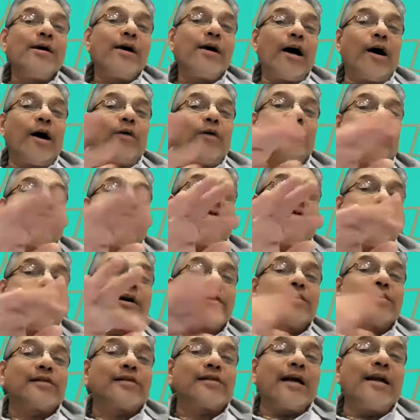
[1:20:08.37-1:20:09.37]
how the
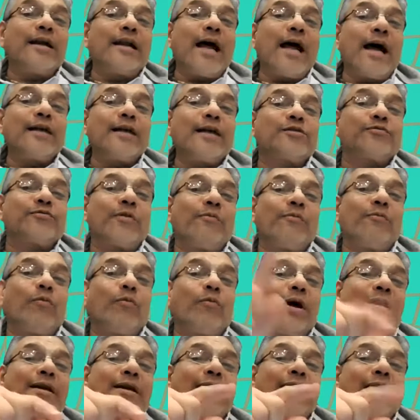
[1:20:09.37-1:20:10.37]
fingers can dance from
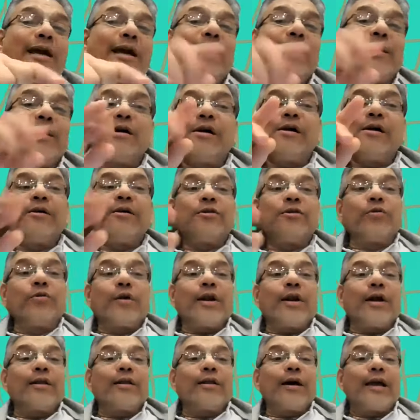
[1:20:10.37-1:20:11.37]
one key to
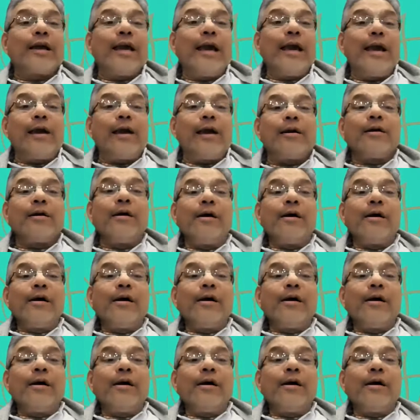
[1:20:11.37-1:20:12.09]
another key.